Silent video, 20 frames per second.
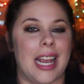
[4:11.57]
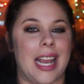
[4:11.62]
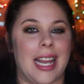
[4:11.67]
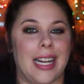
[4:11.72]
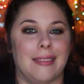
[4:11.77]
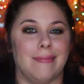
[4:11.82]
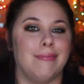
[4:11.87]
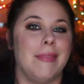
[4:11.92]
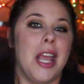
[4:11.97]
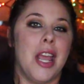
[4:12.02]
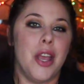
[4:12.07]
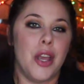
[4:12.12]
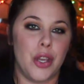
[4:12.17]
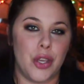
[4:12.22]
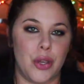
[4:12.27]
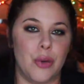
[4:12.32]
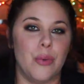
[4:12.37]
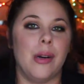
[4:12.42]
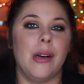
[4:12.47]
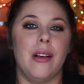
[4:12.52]
And
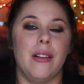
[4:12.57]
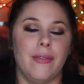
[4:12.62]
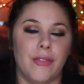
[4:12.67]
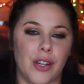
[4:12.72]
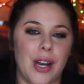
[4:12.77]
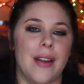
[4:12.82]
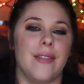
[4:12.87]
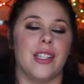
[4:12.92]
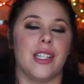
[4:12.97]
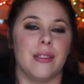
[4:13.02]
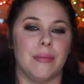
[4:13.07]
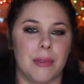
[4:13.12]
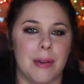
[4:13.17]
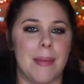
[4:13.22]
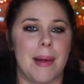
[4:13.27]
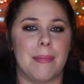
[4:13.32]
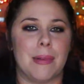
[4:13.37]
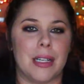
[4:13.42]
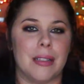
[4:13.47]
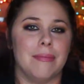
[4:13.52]
you will forever
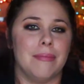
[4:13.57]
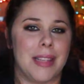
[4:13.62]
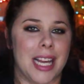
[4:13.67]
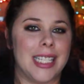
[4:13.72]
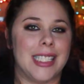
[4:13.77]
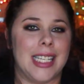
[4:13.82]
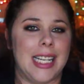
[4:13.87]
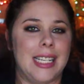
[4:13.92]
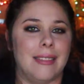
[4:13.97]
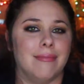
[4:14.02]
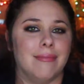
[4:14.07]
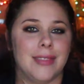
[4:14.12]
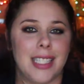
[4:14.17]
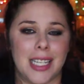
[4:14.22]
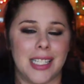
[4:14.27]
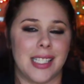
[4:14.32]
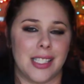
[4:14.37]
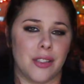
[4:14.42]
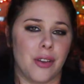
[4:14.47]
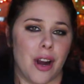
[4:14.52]
remember that scene
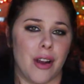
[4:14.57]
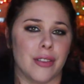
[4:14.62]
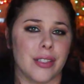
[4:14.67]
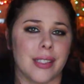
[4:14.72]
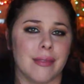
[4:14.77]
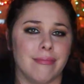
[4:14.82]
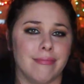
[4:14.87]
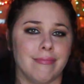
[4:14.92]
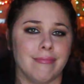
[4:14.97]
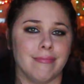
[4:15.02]
because it's gross.